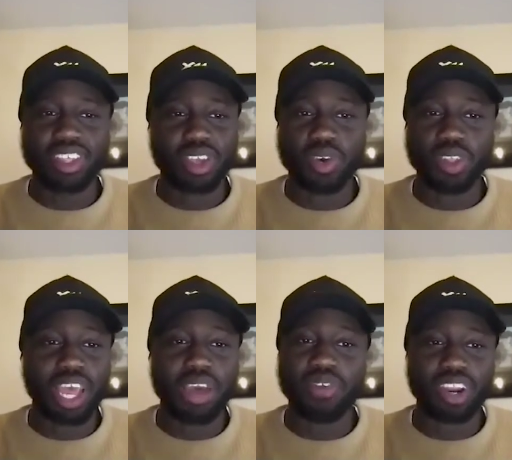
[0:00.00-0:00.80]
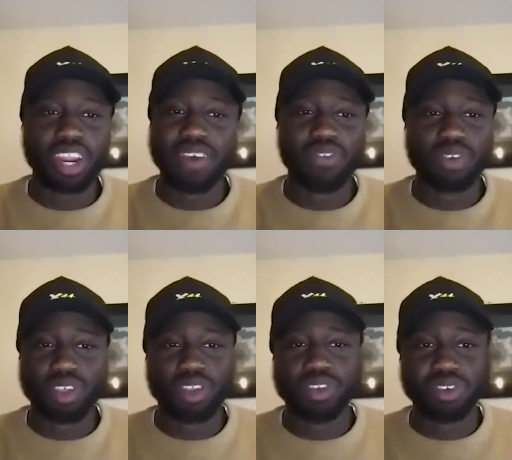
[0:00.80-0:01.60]
So you're never going to have your
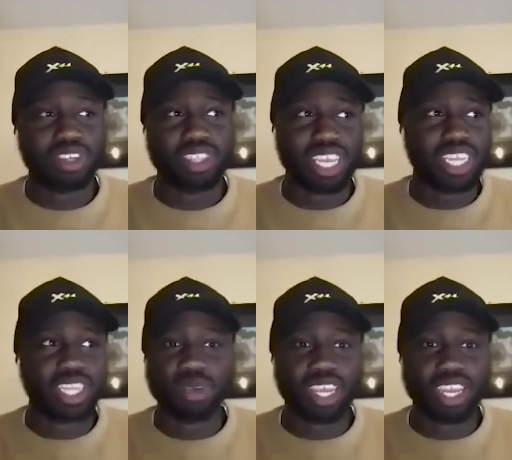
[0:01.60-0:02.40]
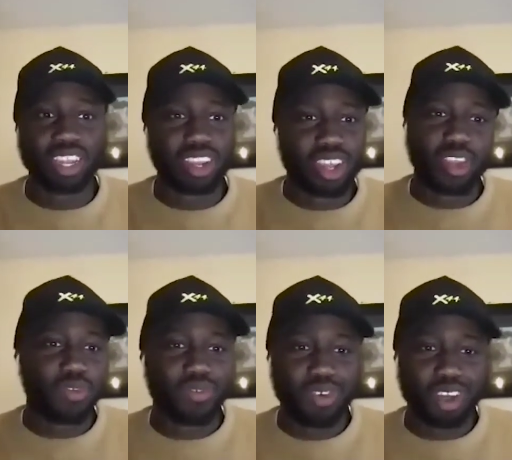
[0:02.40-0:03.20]
solution in the beginning. Your
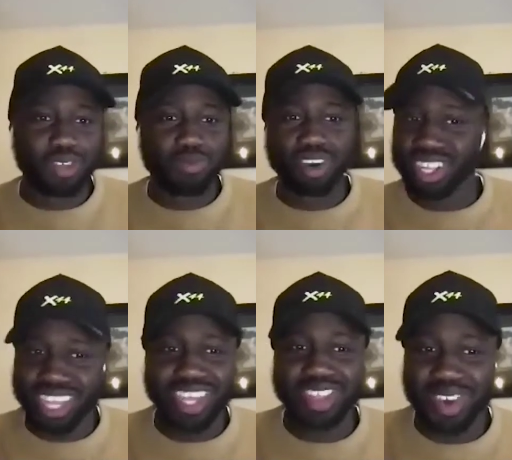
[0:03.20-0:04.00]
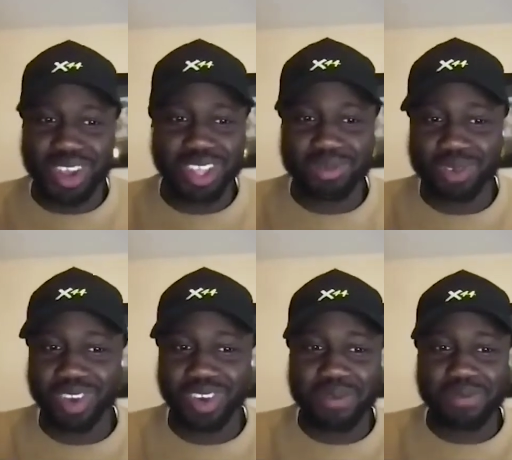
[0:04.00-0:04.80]
first product is going to be
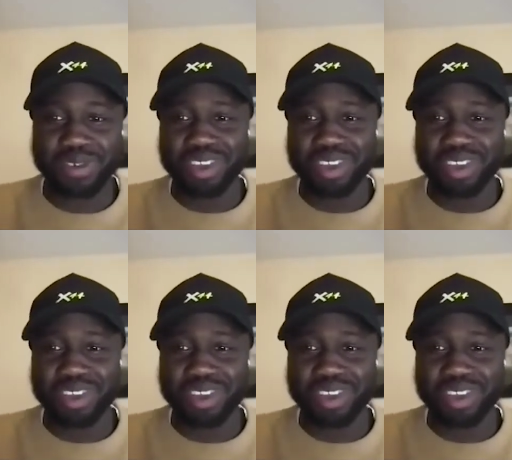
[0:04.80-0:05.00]
crap.